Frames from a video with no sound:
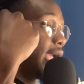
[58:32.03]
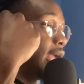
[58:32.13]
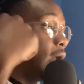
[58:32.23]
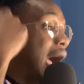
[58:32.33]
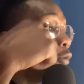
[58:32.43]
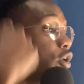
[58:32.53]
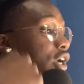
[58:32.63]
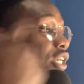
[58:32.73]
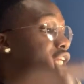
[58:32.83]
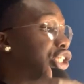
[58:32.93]
And how we're
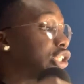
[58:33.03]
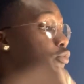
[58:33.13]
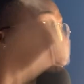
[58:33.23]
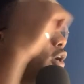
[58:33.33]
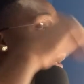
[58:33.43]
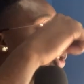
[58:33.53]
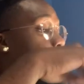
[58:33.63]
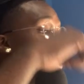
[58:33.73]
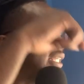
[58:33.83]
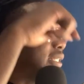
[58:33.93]
conditioned when we go
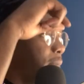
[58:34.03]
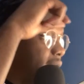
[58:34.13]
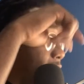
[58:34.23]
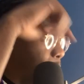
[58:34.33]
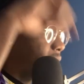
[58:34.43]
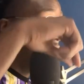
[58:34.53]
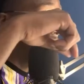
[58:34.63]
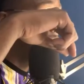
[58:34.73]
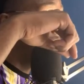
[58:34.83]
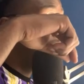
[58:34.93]
to a
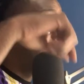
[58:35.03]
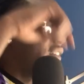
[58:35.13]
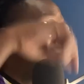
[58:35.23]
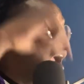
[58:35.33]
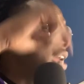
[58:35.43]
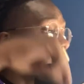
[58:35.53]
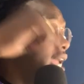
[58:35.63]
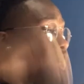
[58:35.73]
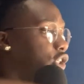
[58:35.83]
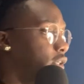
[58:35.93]
place of higher
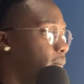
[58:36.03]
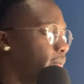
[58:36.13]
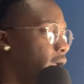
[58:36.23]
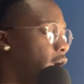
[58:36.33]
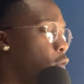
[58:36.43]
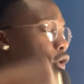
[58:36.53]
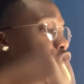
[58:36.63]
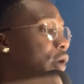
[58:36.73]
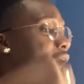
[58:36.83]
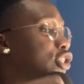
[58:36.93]
education, we're
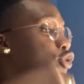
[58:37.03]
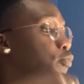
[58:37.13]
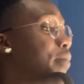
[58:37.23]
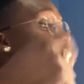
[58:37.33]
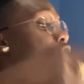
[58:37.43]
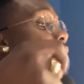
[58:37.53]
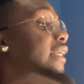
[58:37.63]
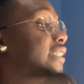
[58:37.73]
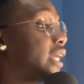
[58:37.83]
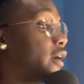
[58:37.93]
trying to better
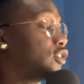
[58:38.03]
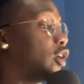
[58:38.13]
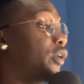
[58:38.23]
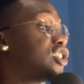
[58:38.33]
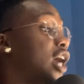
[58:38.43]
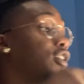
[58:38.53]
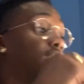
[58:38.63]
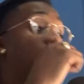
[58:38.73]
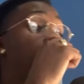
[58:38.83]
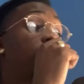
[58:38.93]
ourselves. So we talk to
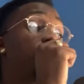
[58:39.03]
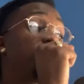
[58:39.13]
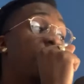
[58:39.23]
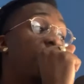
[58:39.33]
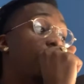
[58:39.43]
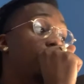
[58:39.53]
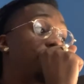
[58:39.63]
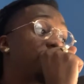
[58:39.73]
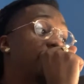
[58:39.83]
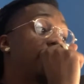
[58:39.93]
almost, you know what I'm
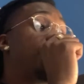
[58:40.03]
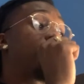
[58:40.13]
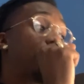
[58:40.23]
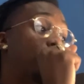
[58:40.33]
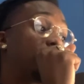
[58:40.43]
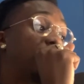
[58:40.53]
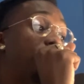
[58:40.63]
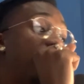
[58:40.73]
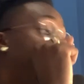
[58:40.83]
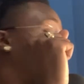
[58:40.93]
saying, close our
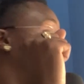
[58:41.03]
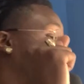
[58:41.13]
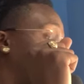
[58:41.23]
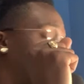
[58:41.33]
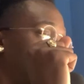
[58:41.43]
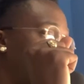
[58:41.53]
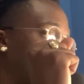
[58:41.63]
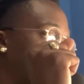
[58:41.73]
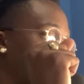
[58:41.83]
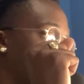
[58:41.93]
mouth and look the other way.